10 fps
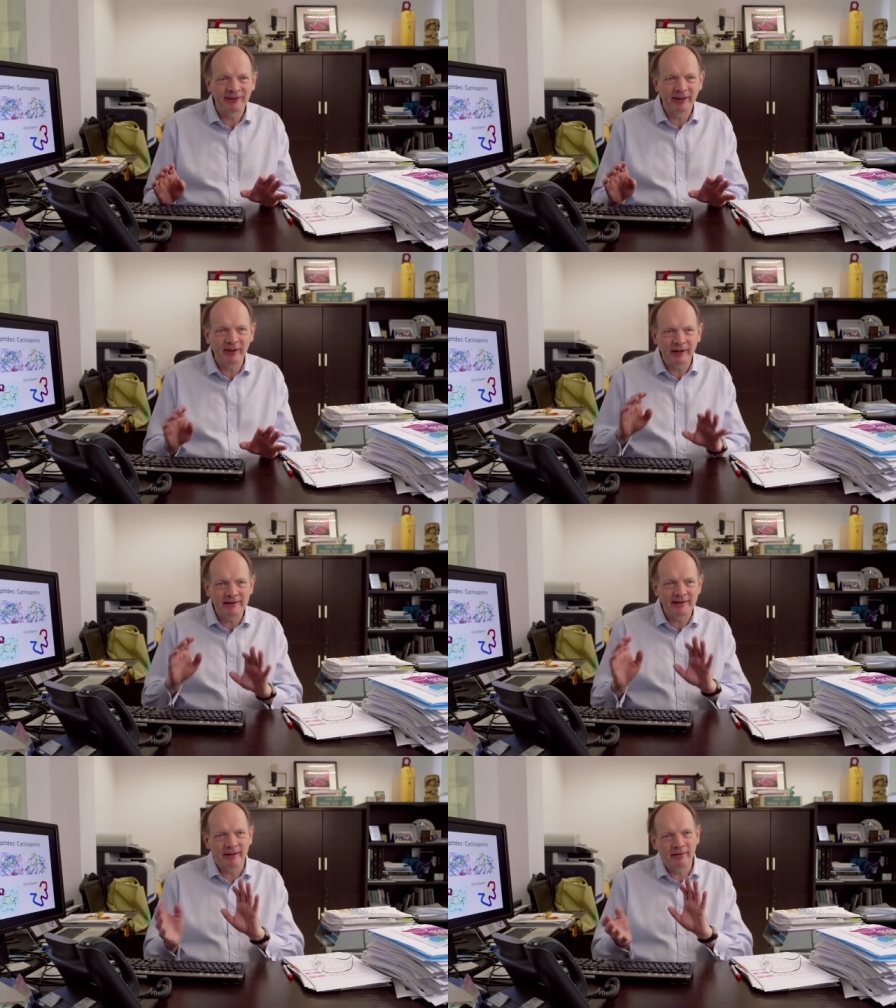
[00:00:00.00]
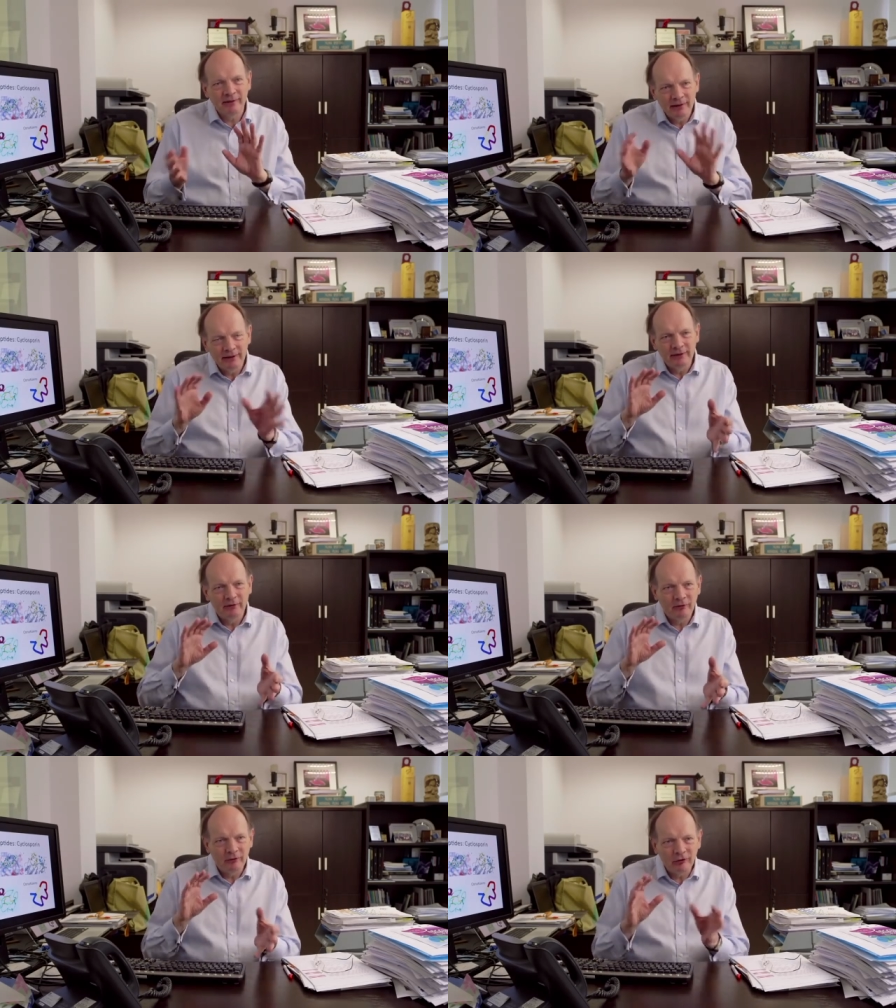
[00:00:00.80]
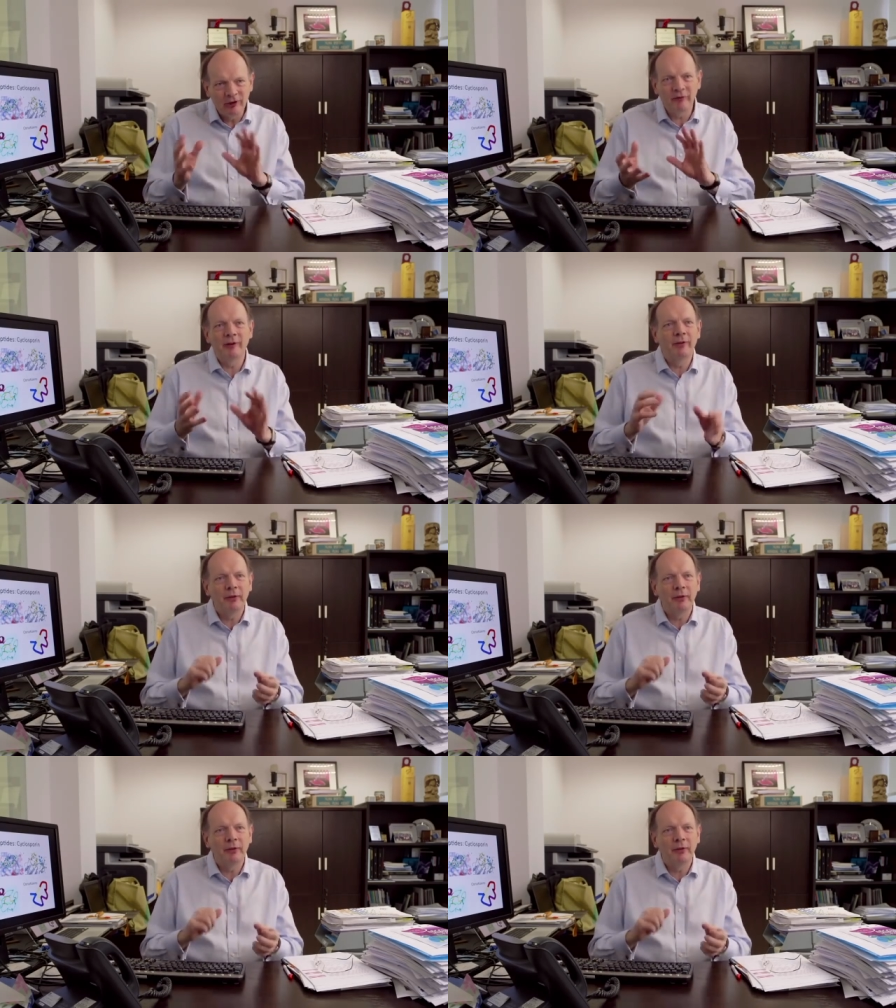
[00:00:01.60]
And I think it's that shift in